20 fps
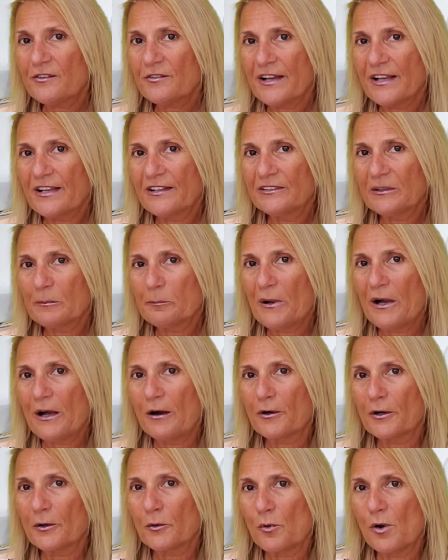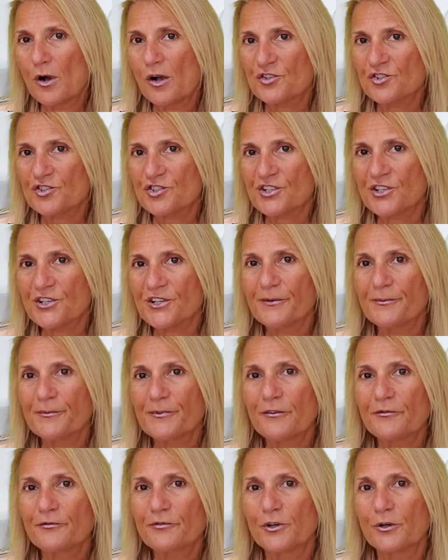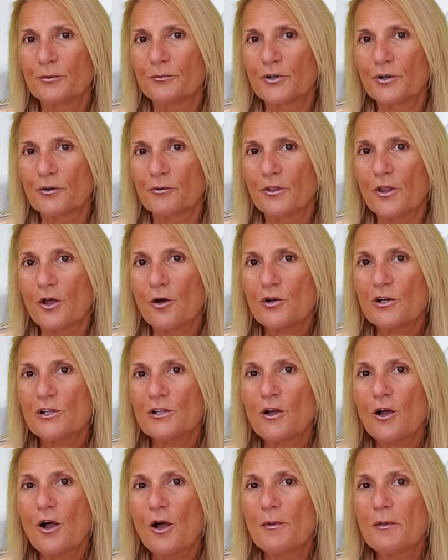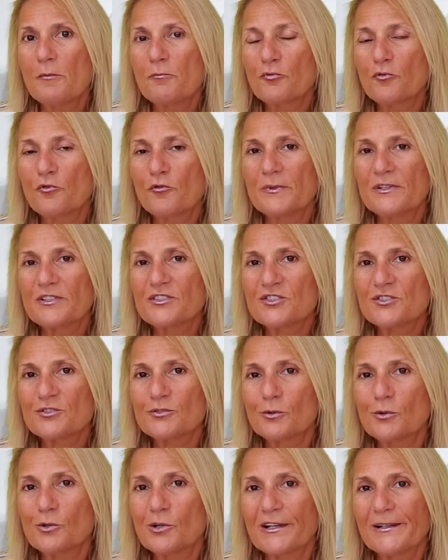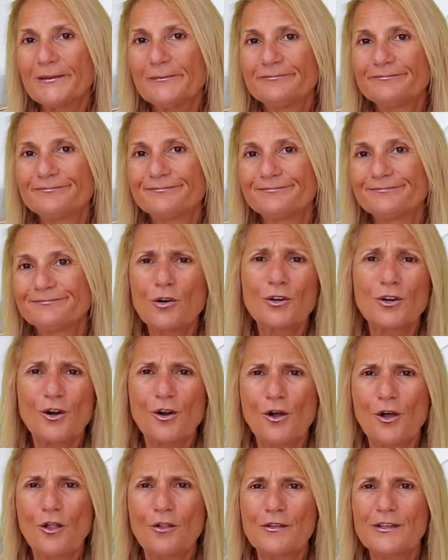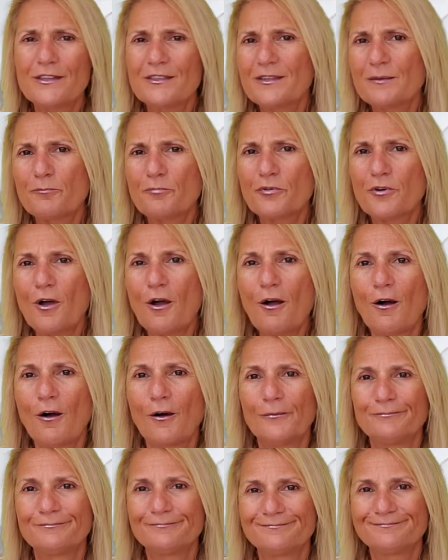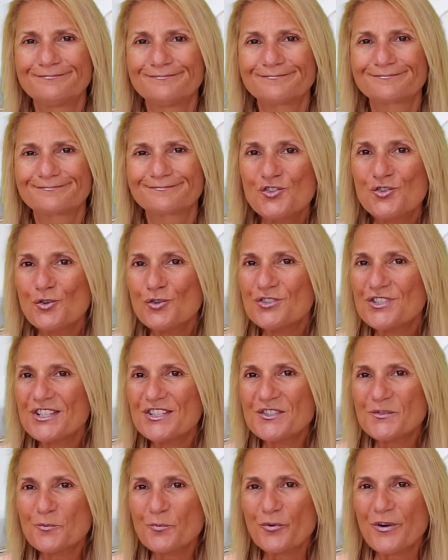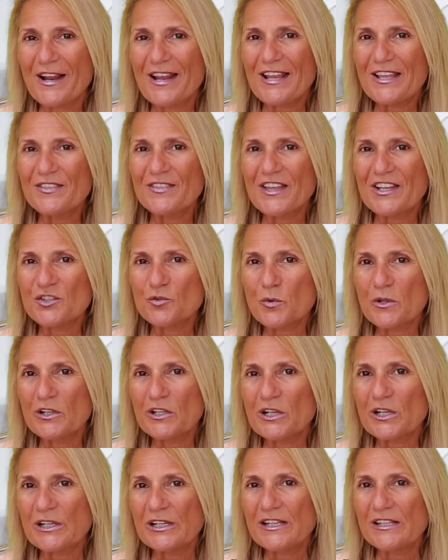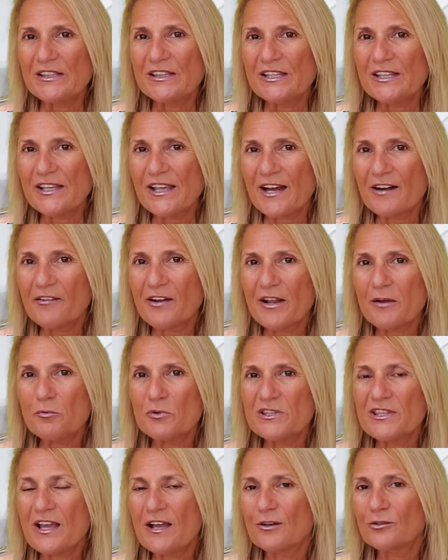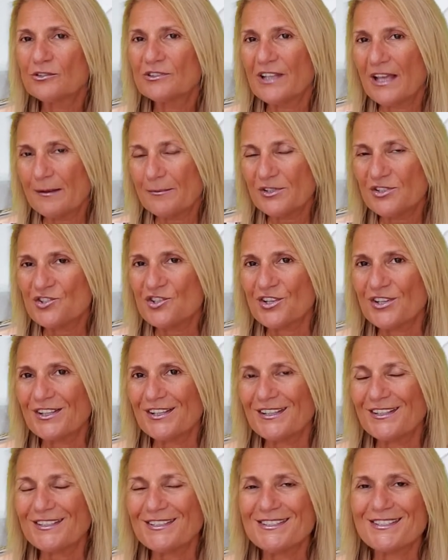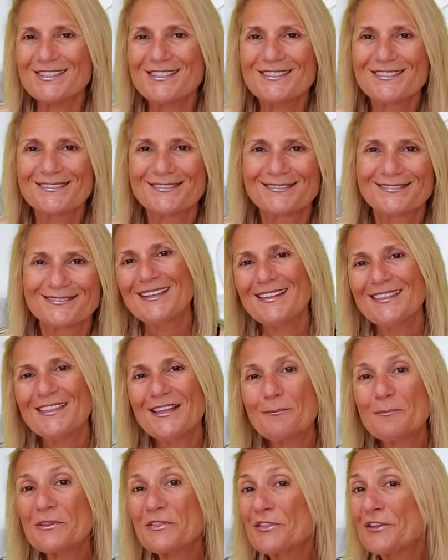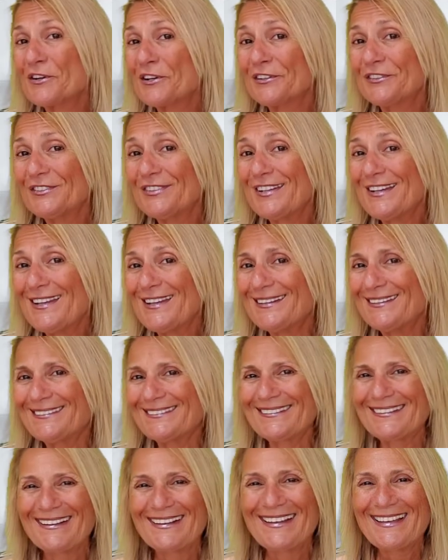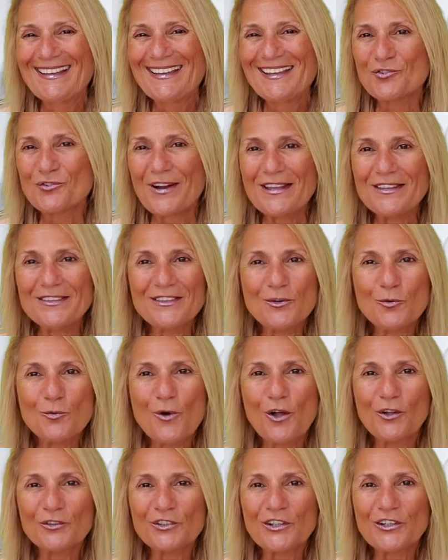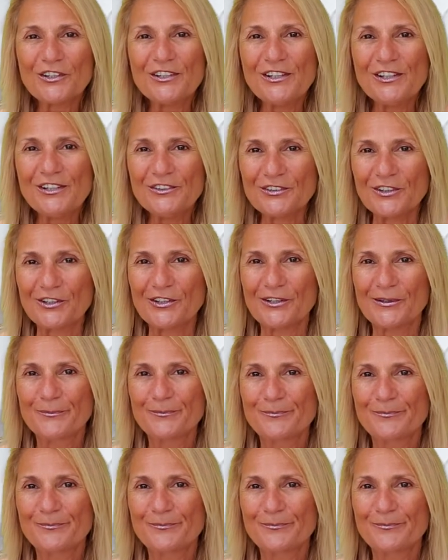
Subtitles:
rent a power washer from your local home improvement store or call in the pro. Choose a spray that will clean the area without damaging it. Number 13. Drain the water heater.